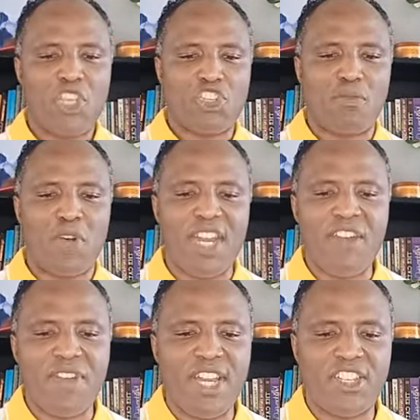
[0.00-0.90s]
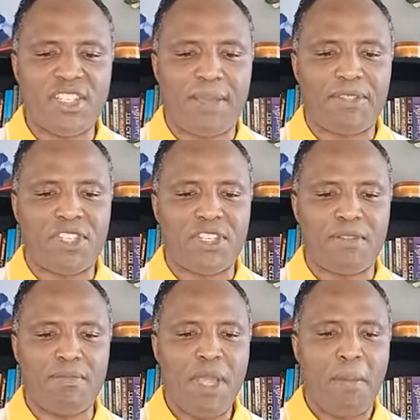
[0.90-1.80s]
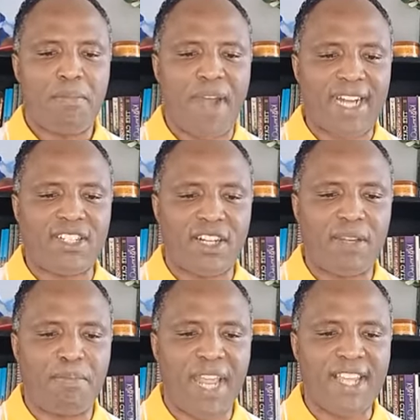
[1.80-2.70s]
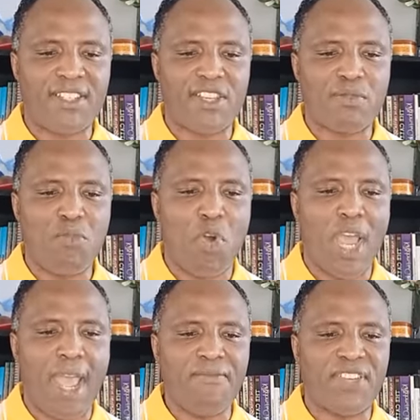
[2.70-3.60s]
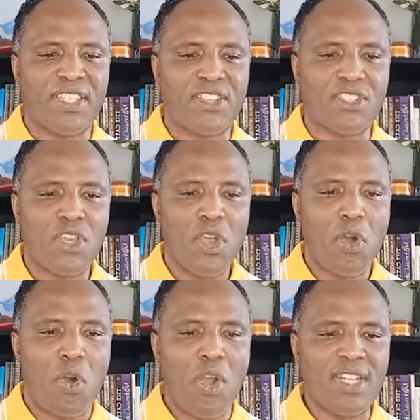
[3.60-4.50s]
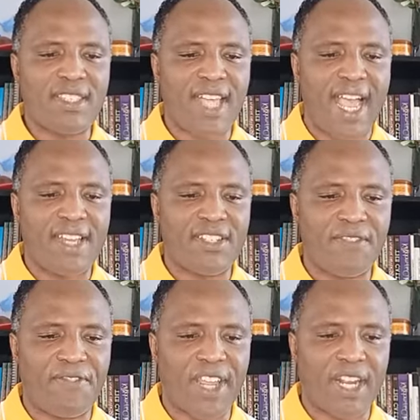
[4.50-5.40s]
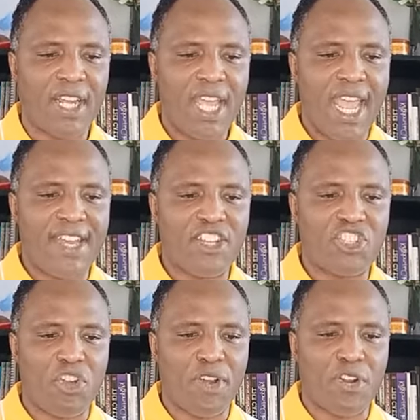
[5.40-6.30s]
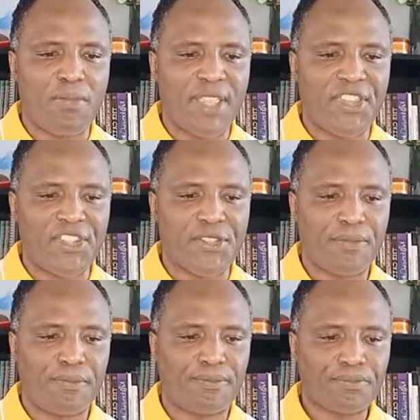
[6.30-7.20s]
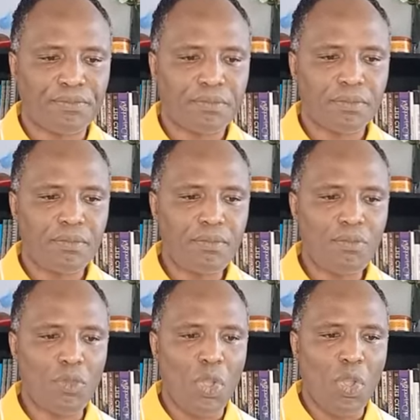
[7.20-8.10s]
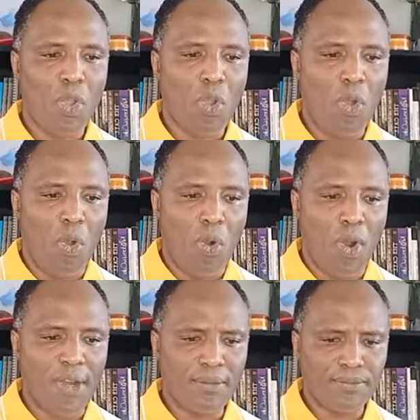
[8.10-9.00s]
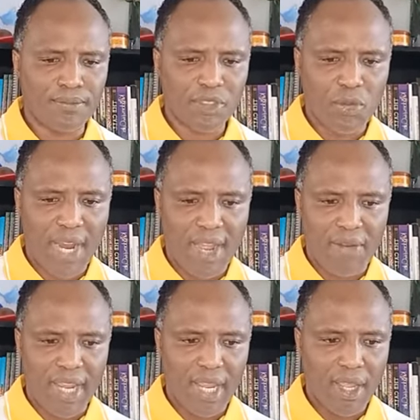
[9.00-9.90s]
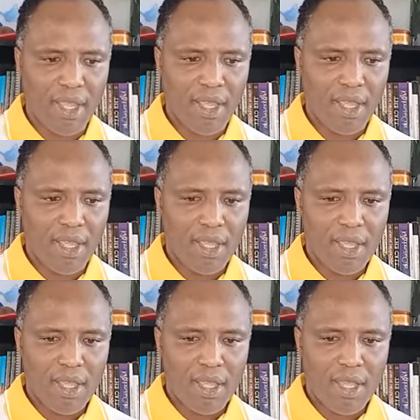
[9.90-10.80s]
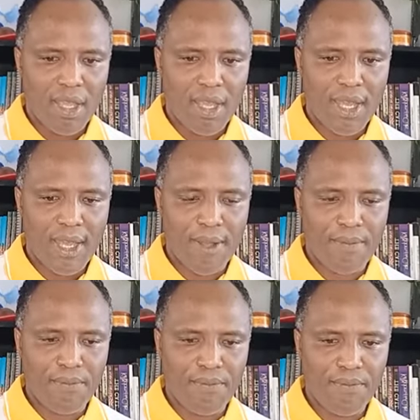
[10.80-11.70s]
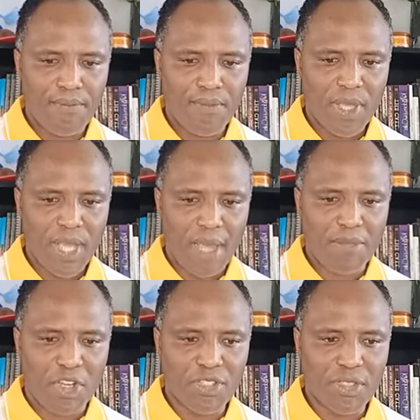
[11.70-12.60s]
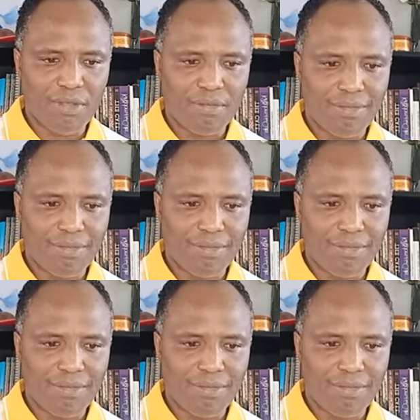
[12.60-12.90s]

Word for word: So modern religious skepticism practically places more emphasis on scientific and historical methods, or where are we? Um, I'm lost.